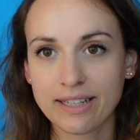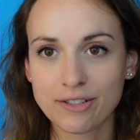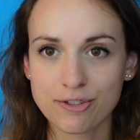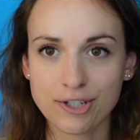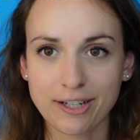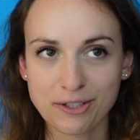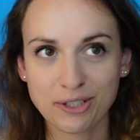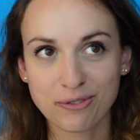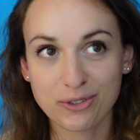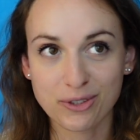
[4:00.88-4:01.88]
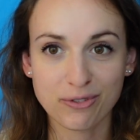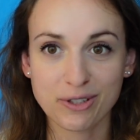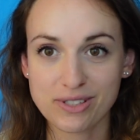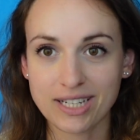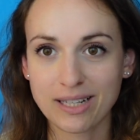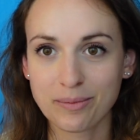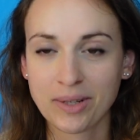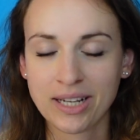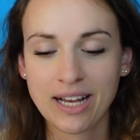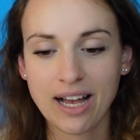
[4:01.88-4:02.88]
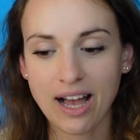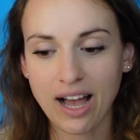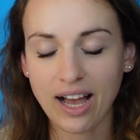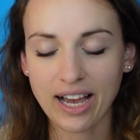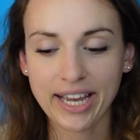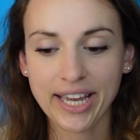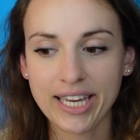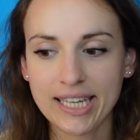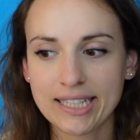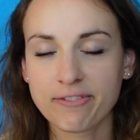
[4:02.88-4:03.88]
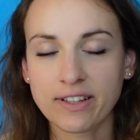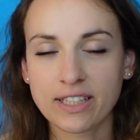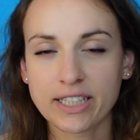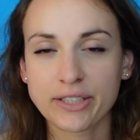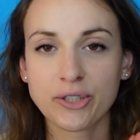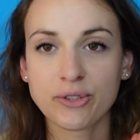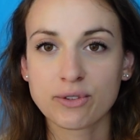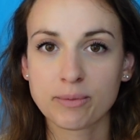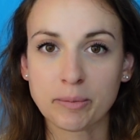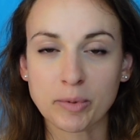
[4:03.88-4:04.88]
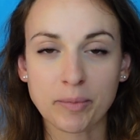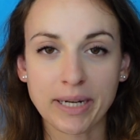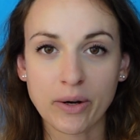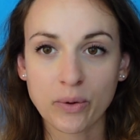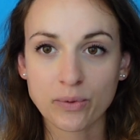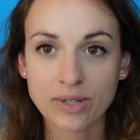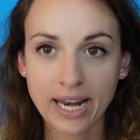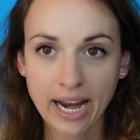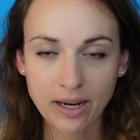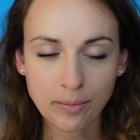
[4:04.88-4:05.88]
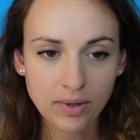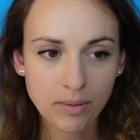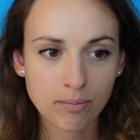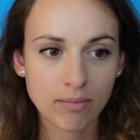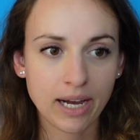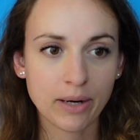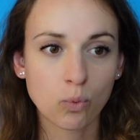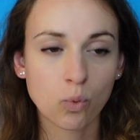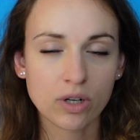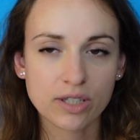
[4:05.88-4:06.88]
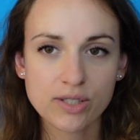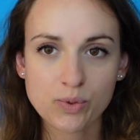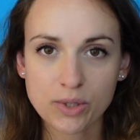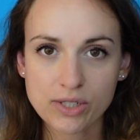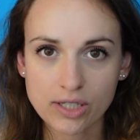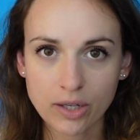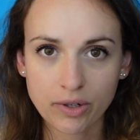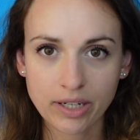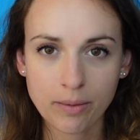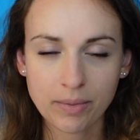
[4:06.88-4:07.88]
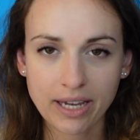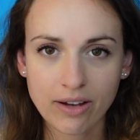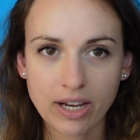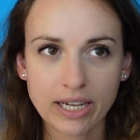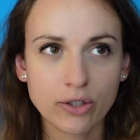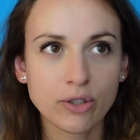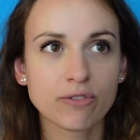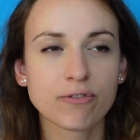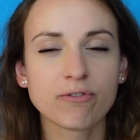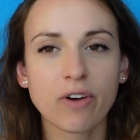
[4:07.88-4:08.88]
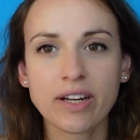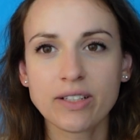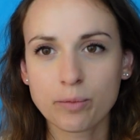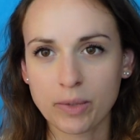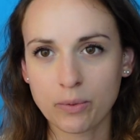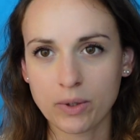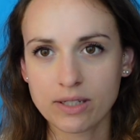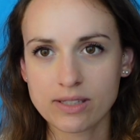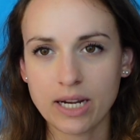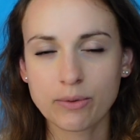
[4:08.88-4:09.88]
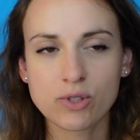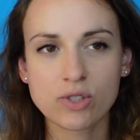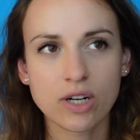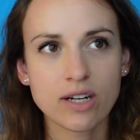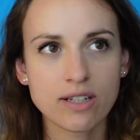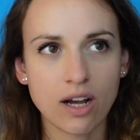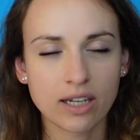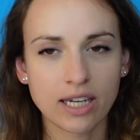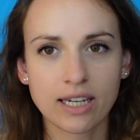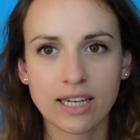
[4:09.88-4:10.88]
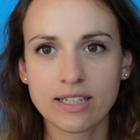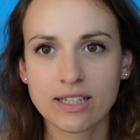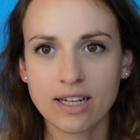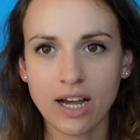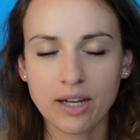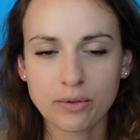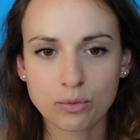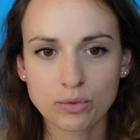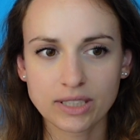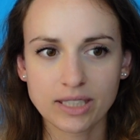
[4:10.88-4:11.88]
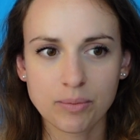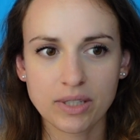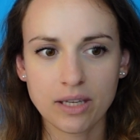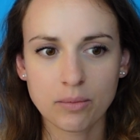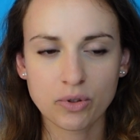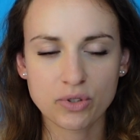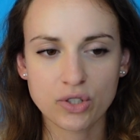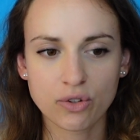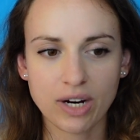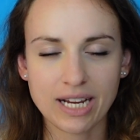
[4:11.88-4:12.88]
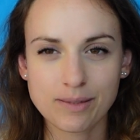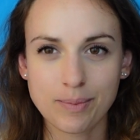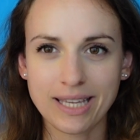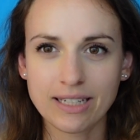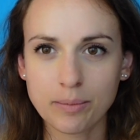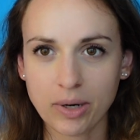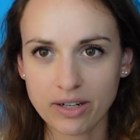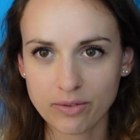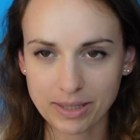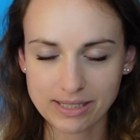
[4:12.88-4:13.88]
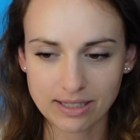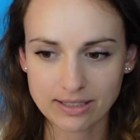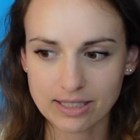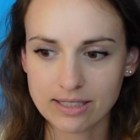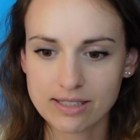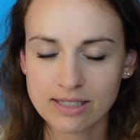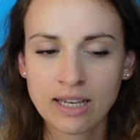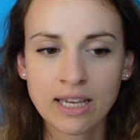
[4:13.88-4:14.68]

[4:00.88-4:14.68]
injection for the first time. I felt like I couldn't remember my own name. My words were slower coming out. I couldn't find my words. I would start talking and not really be able to grasp any part of my sentence.